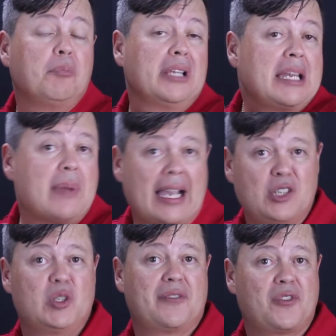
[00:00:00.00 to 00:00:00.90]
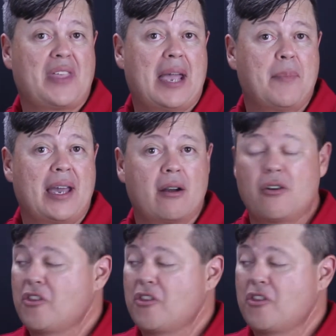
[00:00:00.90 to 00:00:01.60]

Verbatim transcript: playback unit for that matter.